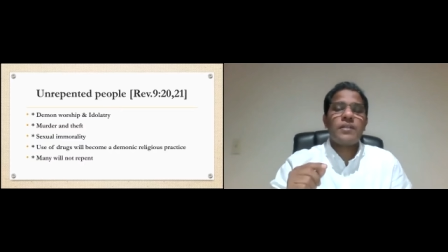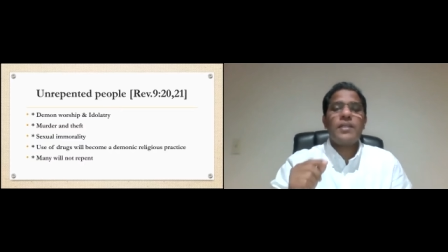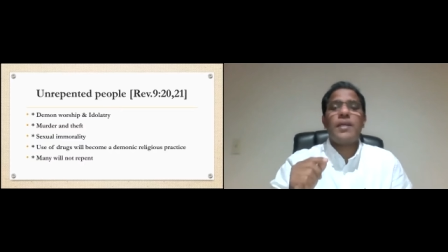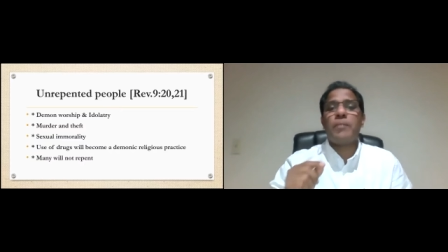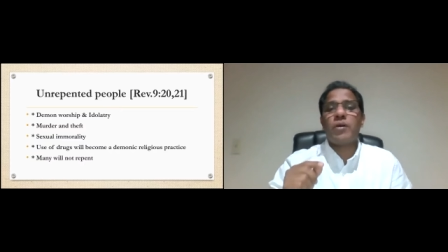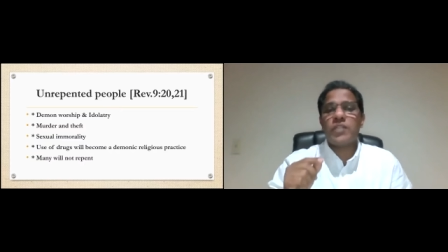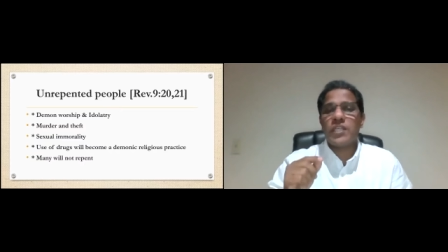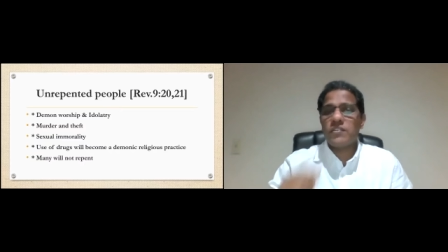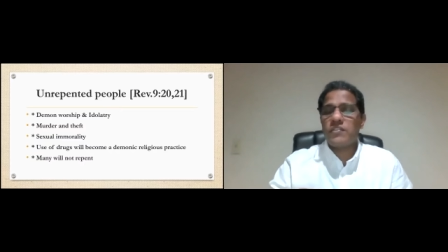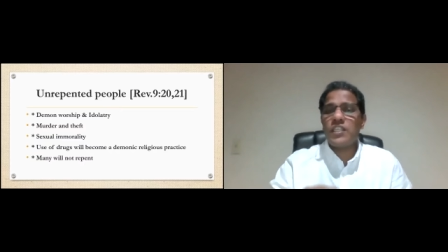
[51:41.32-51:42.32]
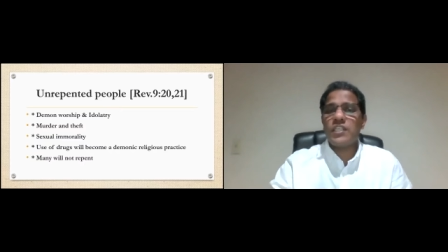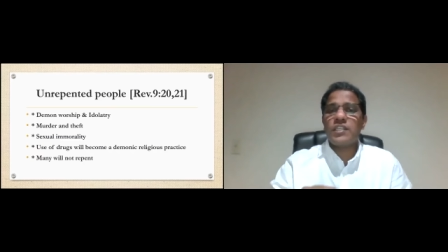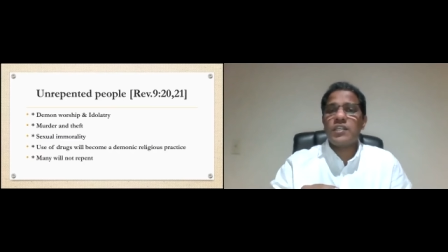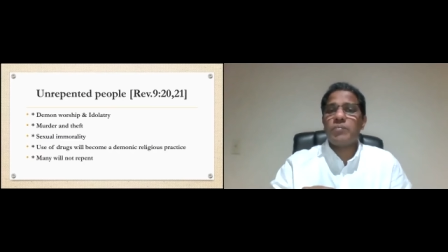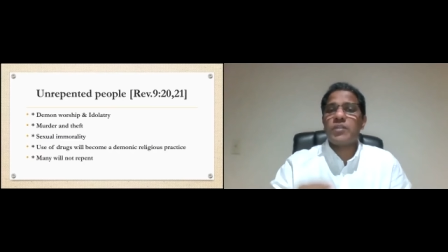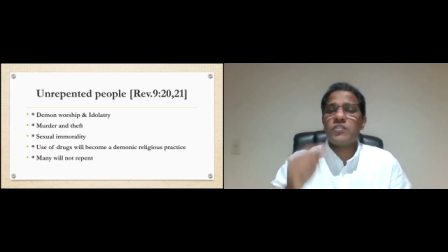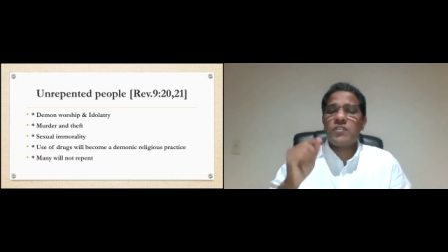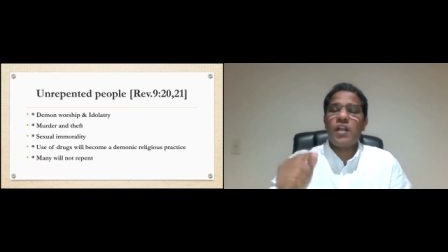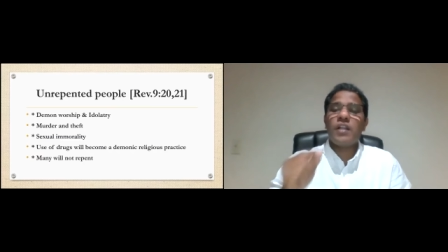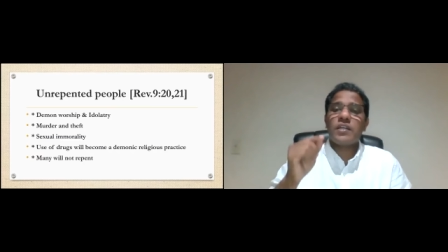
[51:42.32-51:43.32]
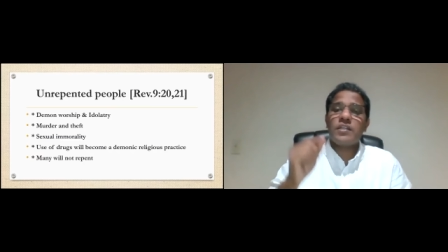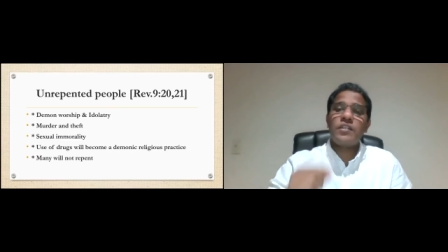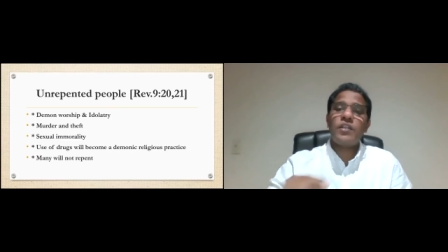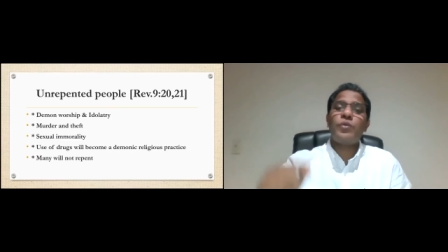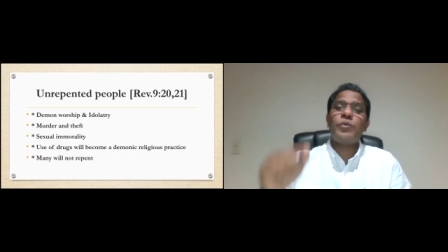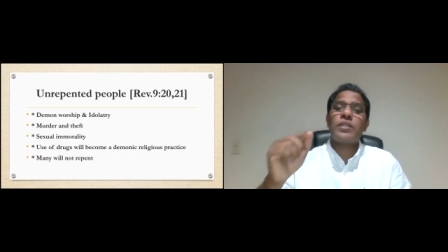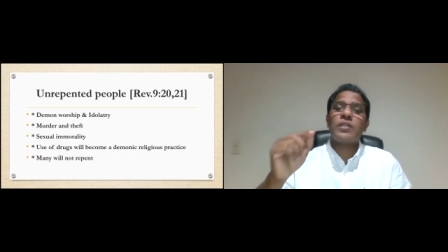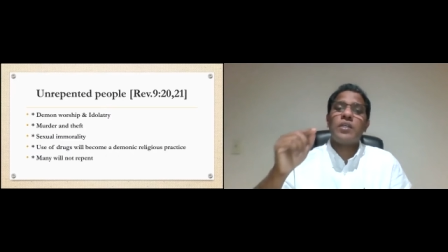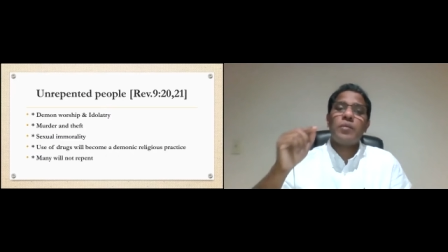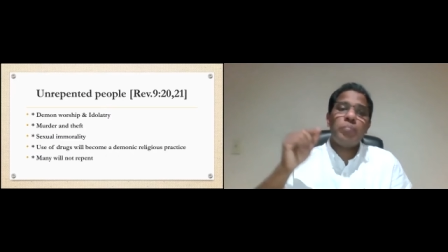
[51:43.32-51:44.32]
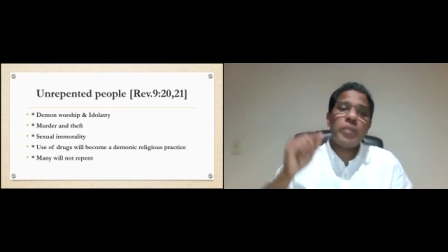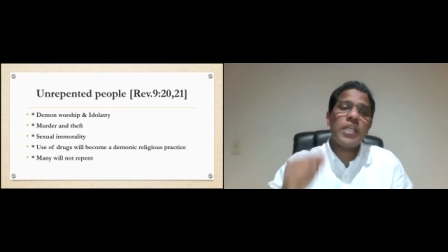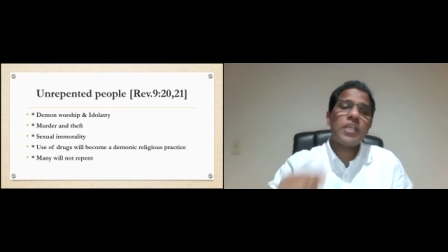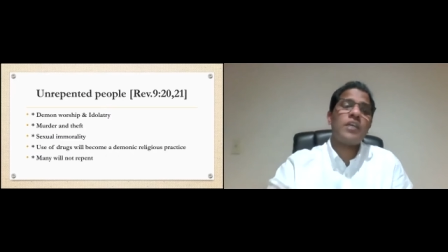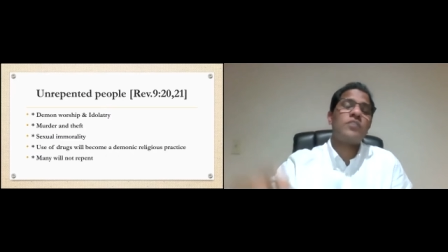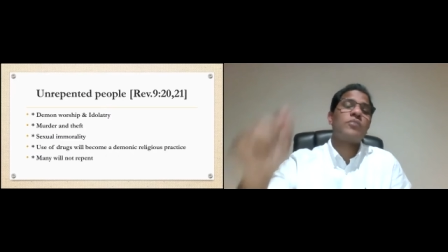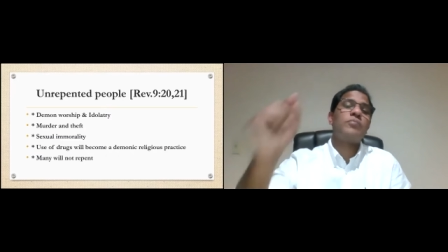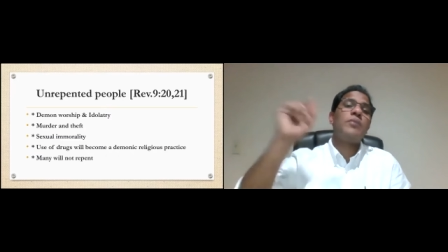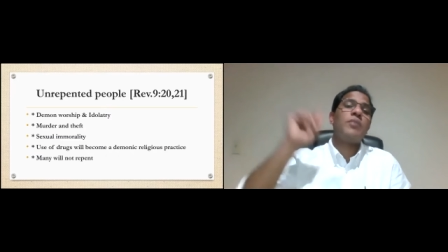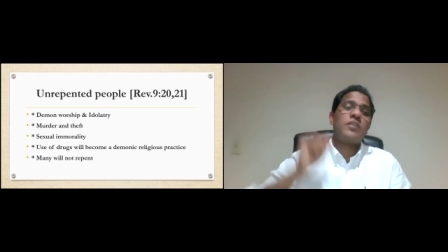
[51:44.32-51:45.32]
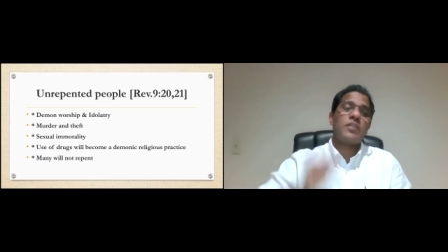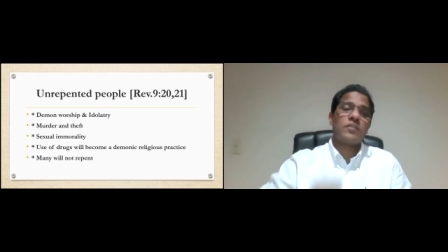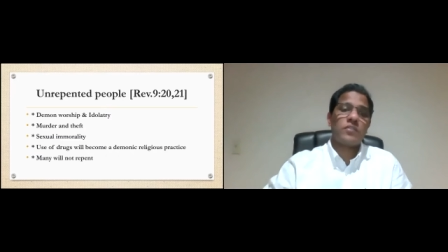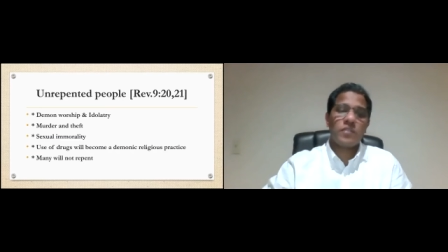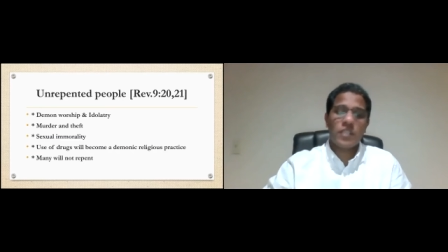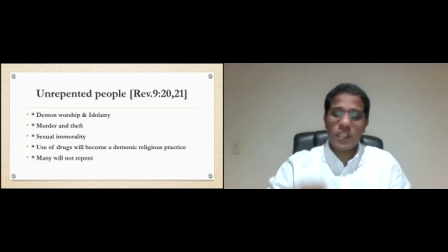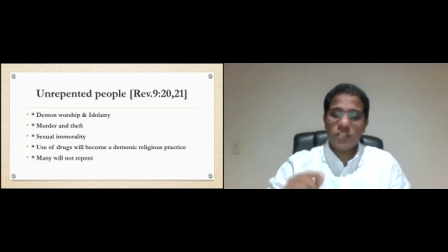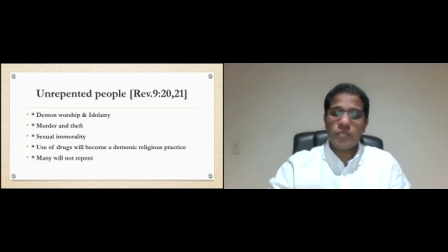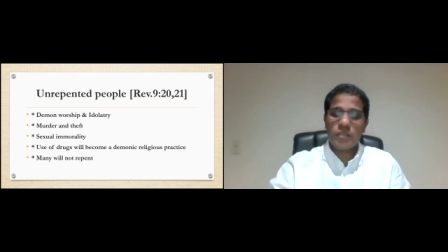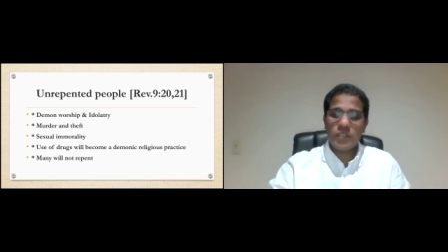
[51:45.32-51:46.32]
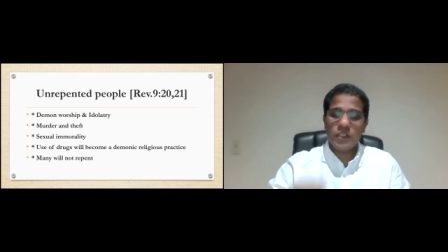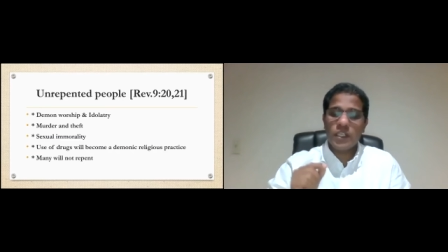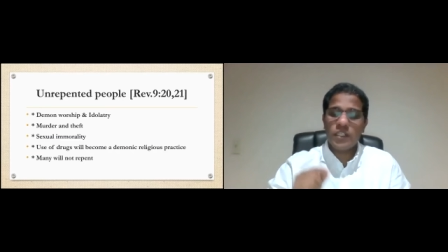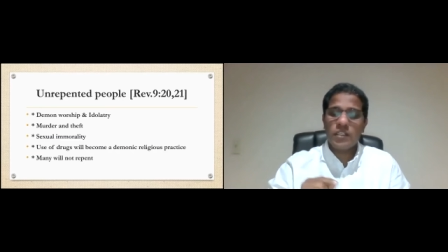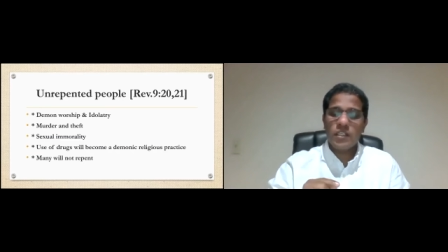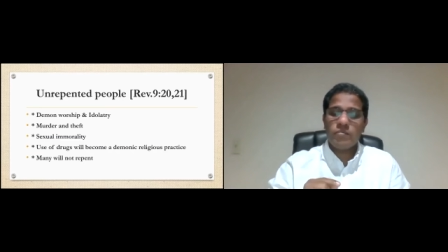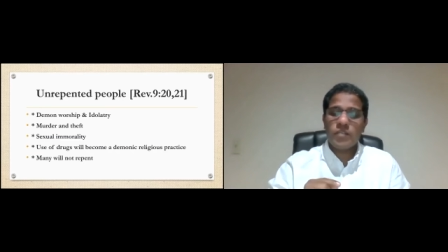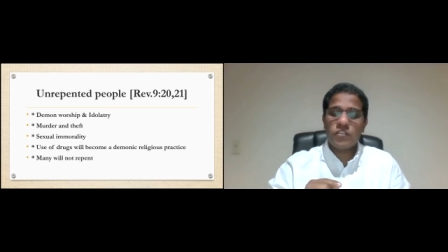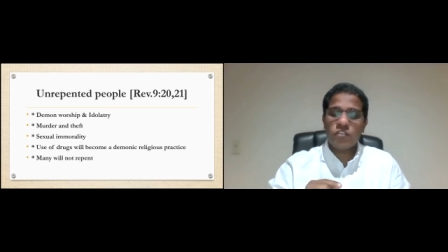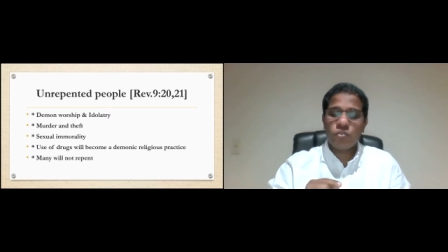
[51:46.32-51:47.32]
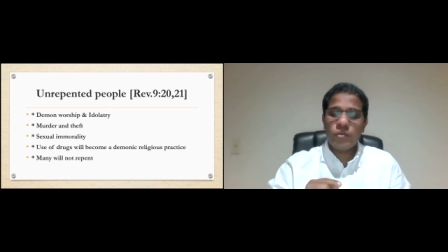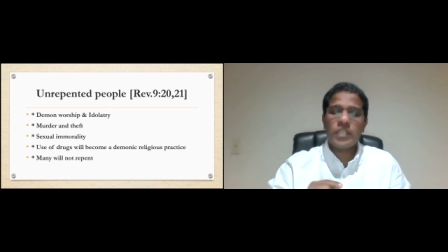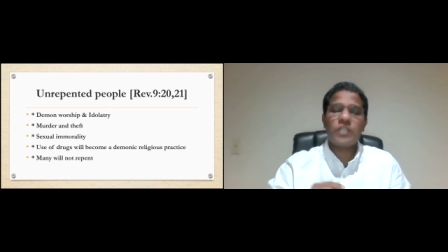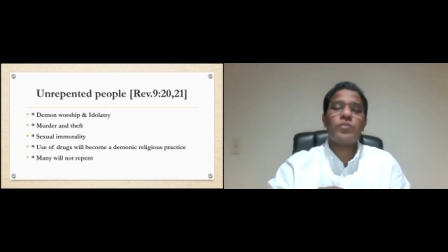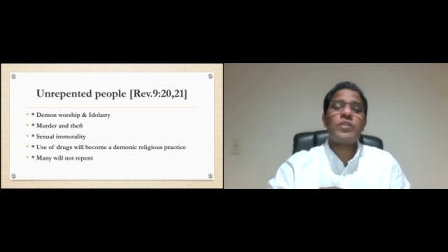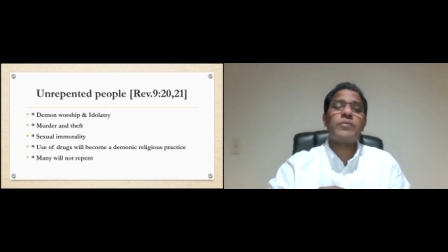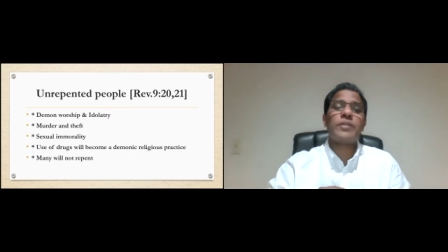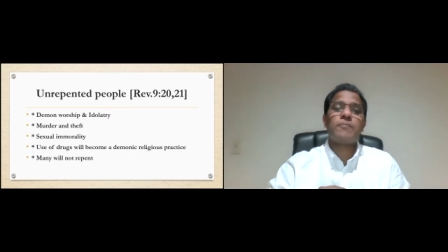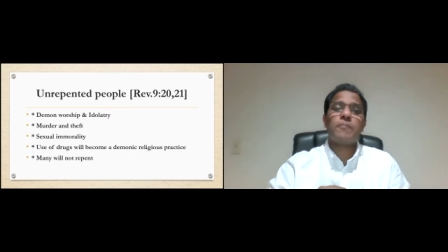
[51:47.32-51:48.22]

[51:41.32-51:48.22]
about their sin, but still continuing many kinds of evil things. Okay, that's what we read in verses 20 and 21.